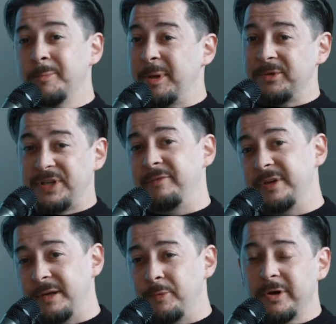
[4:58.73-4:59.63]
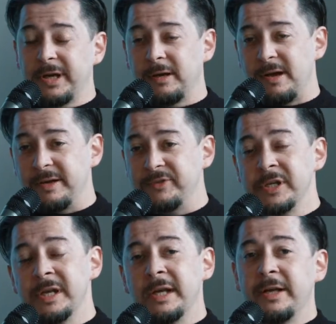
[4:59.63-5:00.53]
people's everyday working lives.
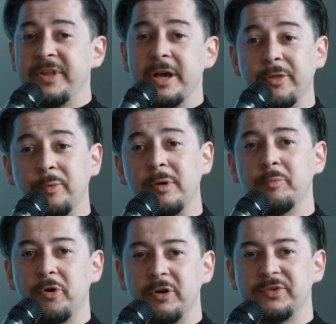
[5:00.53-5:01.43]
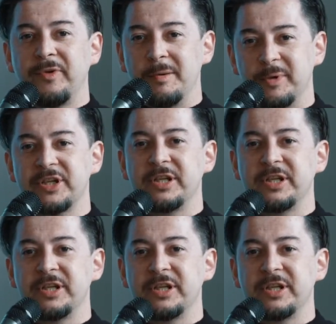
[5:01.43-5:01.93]
The other one was very much